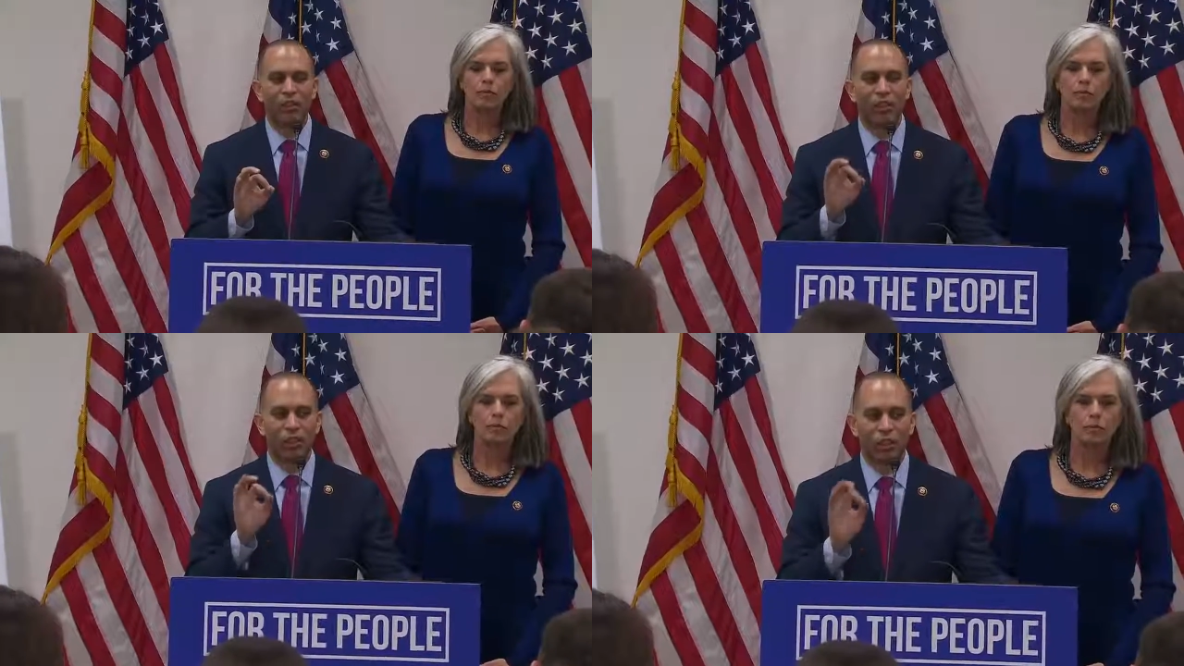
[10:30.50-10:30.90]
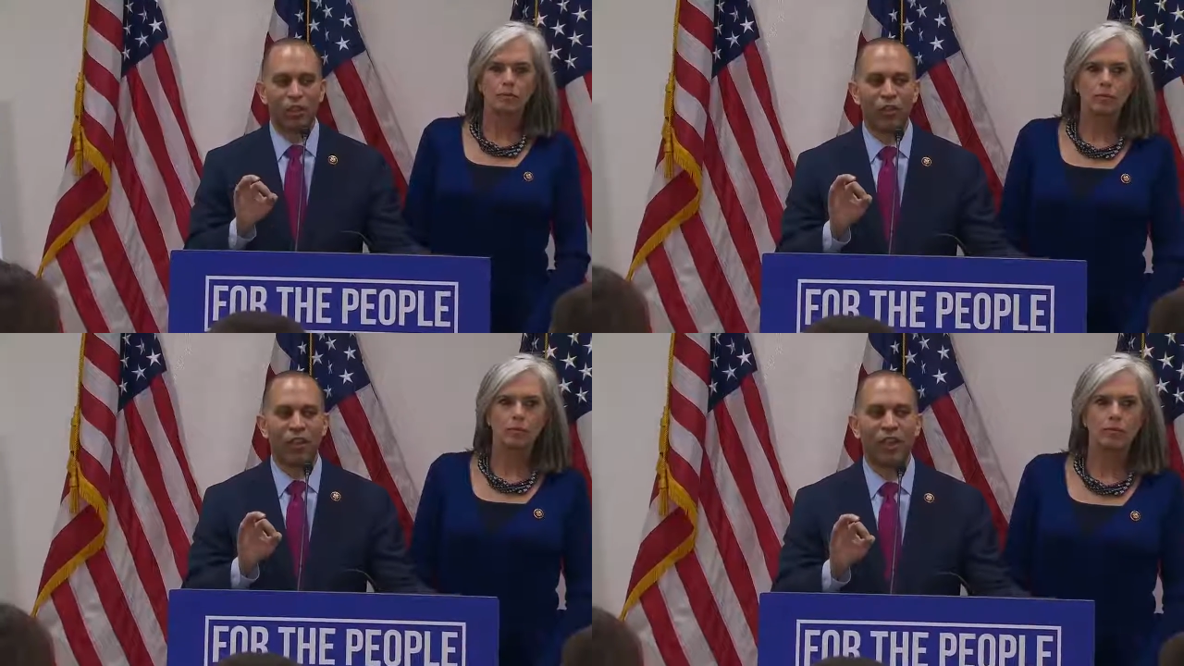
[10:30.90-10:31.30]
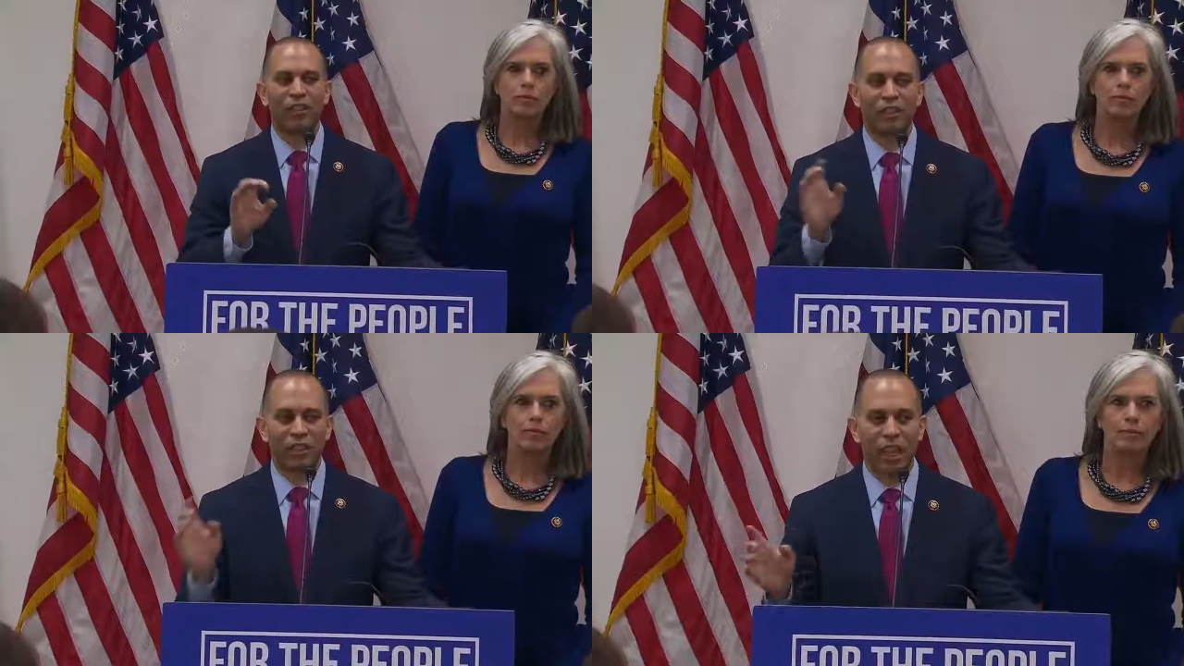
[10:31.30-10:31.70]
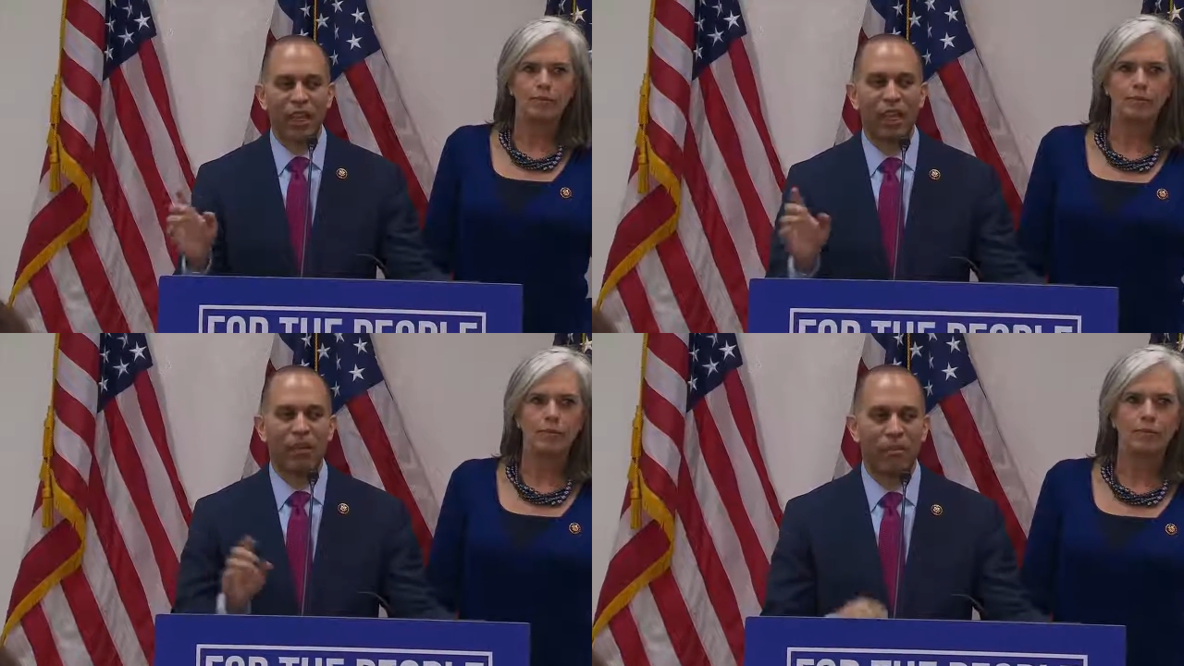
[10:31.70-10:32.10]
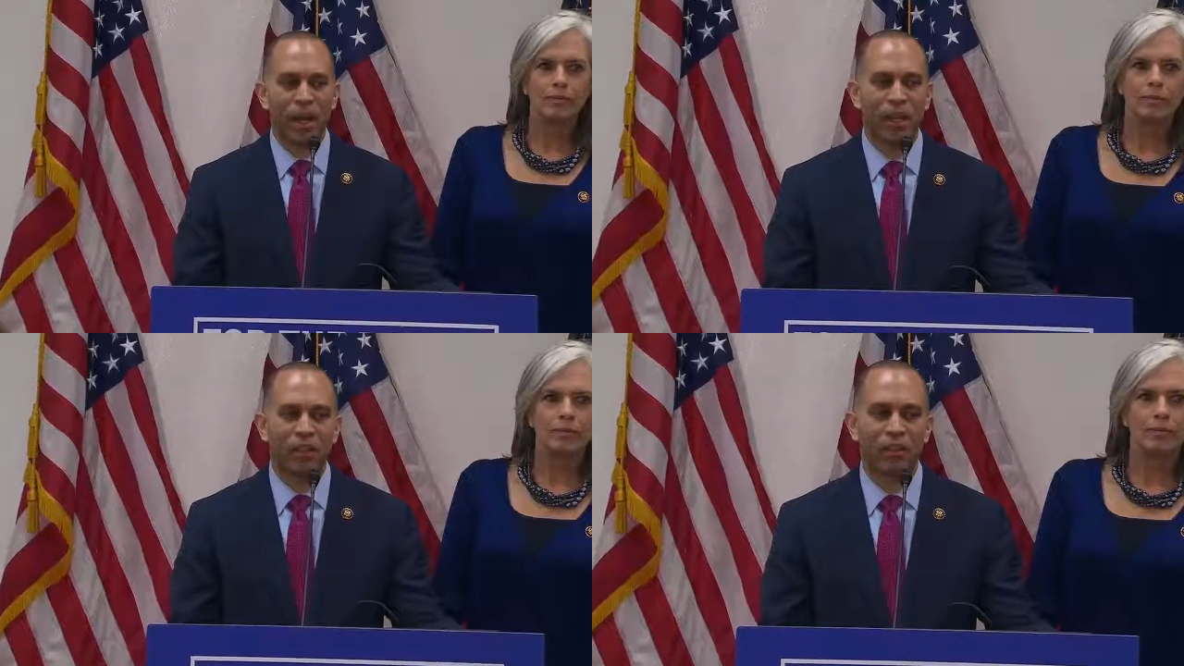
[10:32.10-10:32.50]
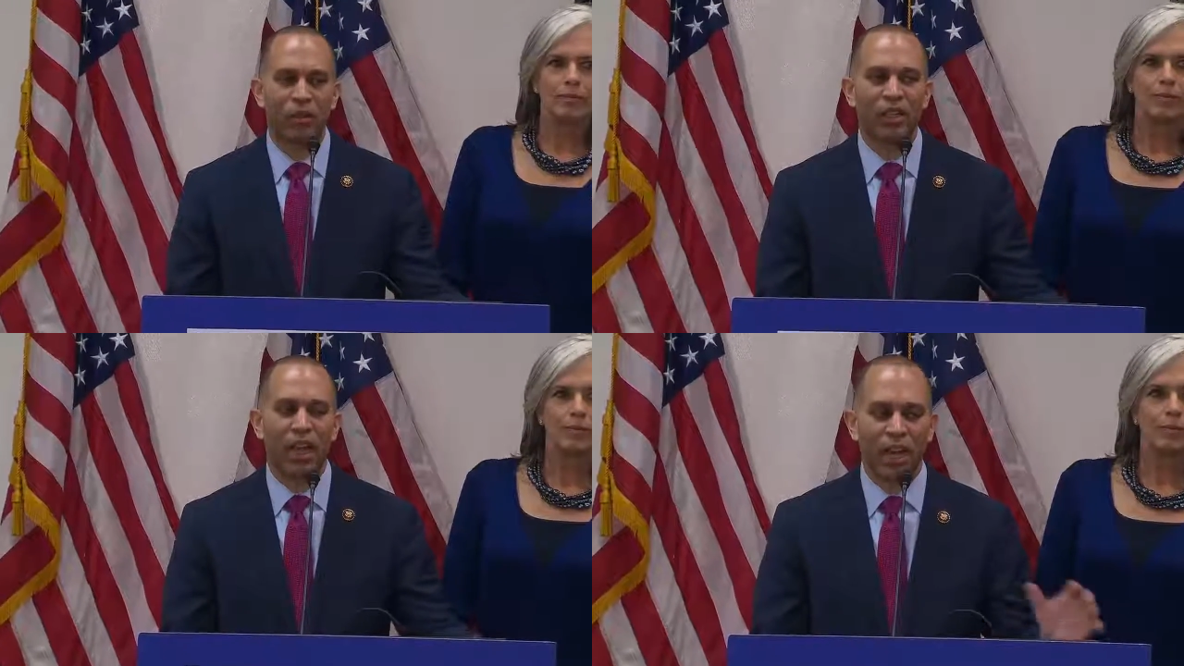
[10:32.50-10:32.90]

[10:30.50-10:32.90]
Speaker 1: to serve as a check and balance on an